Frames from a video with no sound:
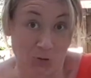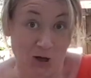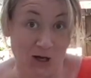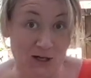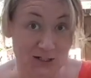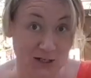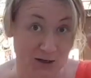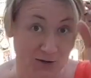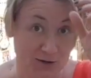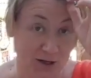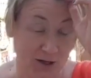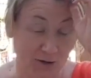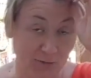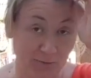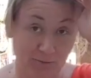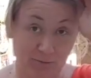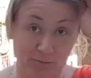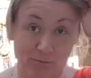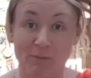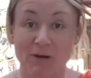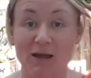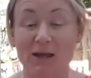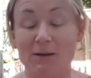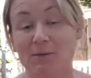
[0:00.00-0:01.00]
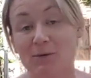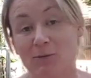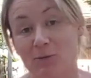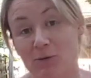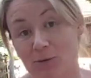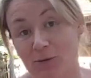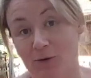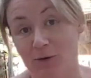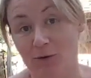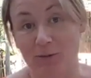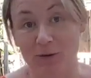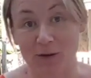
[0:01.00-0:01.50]
I don't know. Maybe we
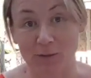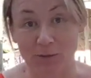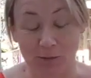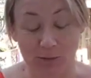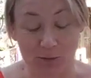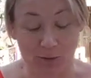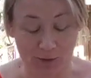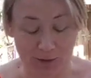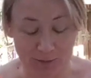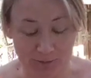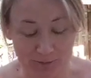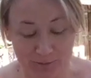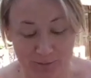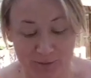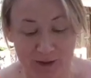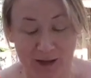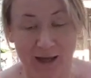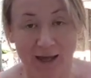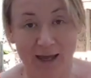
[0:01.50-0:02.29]
will, maybe we won't.